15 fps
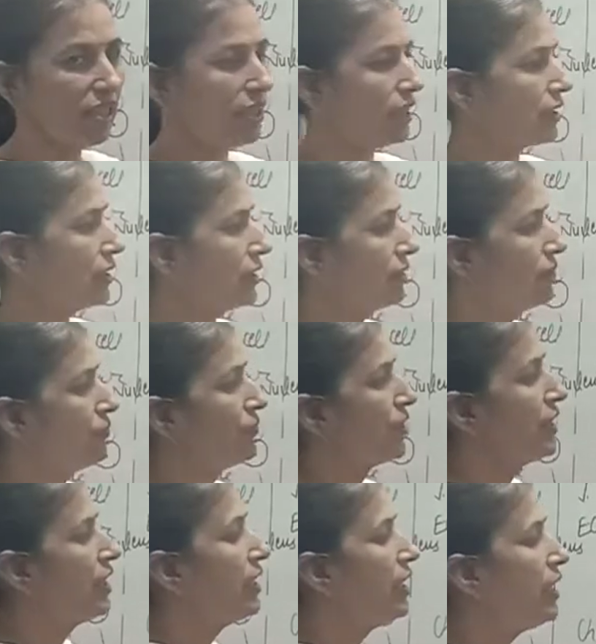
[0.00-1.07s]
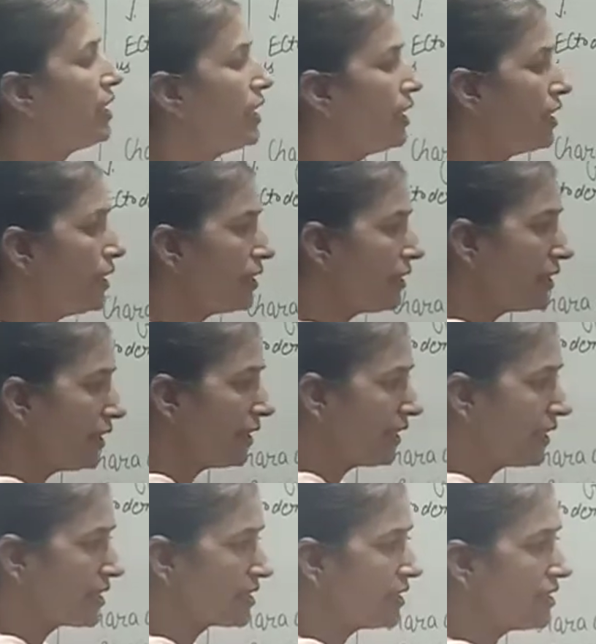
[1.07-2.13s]
occur.
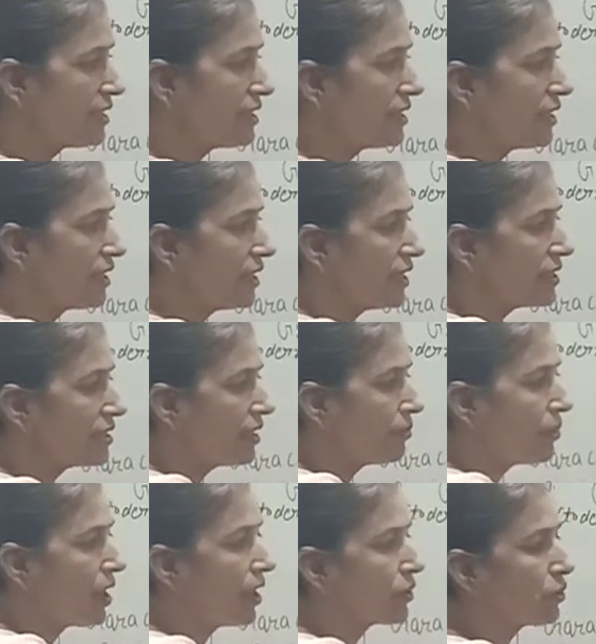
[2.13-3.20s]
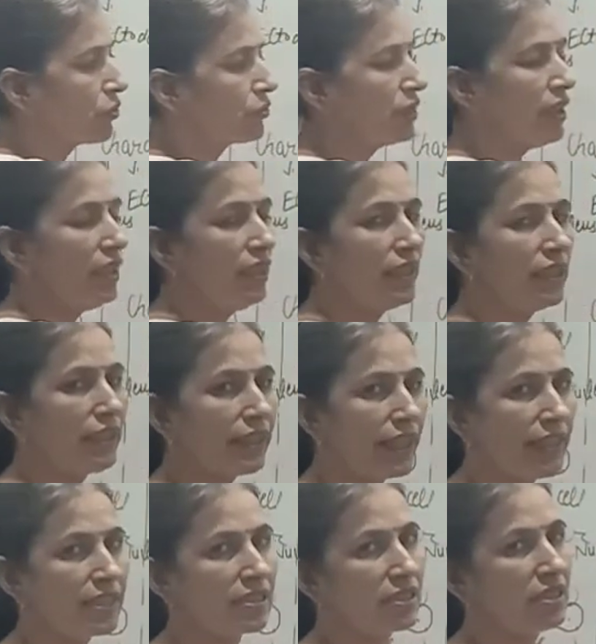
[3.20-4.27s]
Retitestis is the part of the
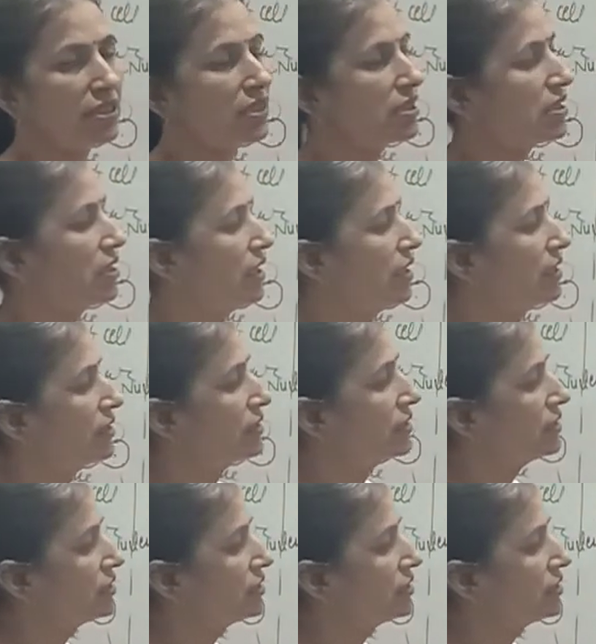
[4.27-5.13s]
testis and this is